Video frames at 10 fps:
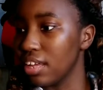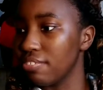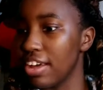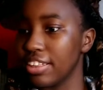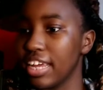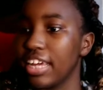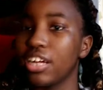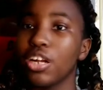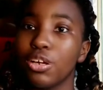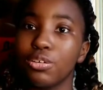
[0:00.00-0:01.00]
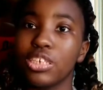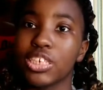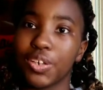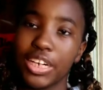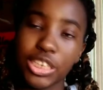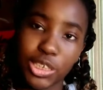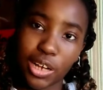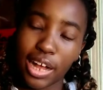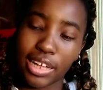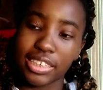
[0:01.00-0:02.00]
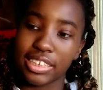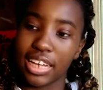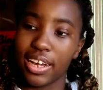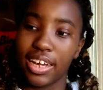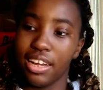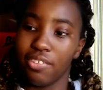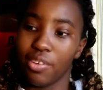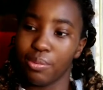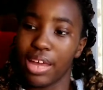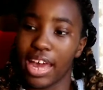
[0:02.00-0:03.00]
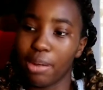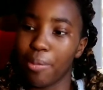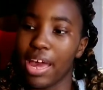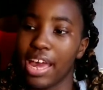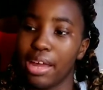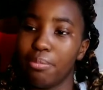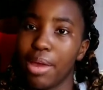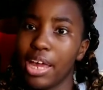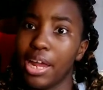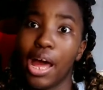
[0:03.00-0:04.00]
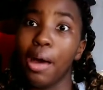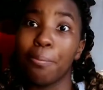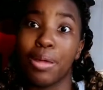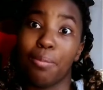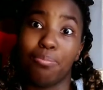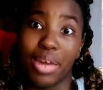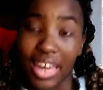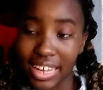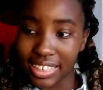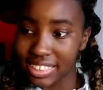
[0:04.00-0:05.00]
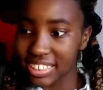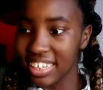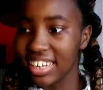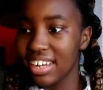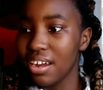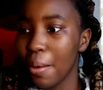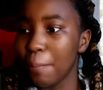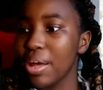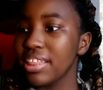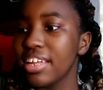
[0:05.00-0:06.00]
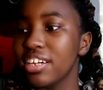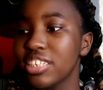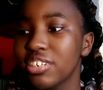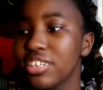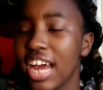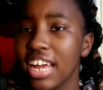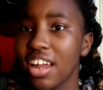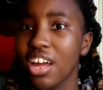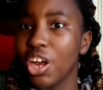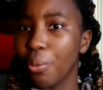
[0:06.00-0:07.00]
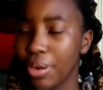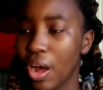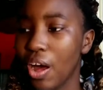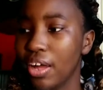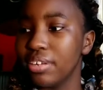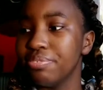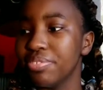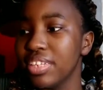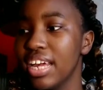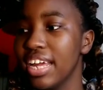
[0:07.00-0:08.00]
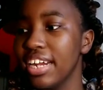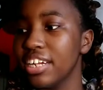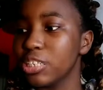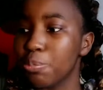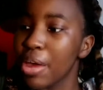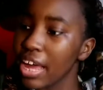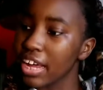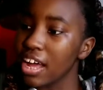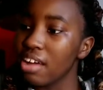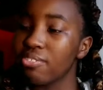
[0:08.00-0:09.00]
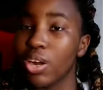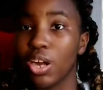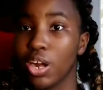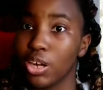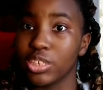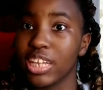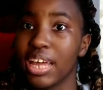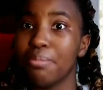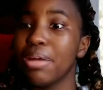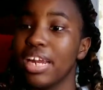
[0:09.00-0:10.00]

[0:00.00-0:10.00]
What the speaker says: love how they include screenshots from the anime and made up pics, but there's still dialogue going on. And here's a pic of Urza and